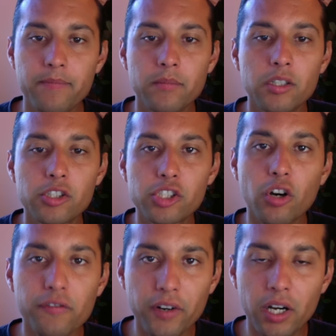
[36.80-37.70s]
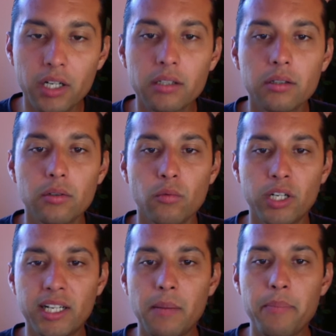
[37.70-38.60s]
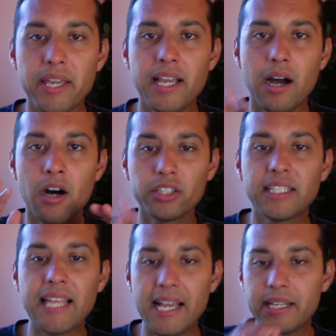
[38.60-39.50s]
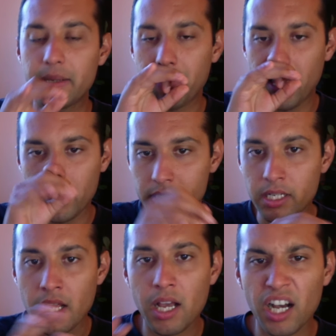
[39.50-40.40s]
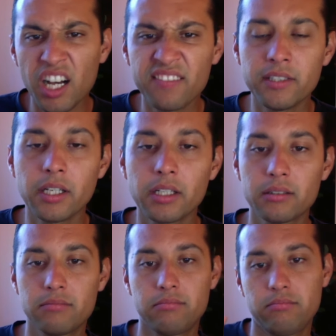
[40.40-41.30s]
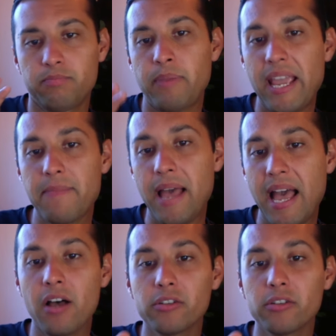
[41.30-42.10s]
so far we're gonna be on the landing page of the PayPal's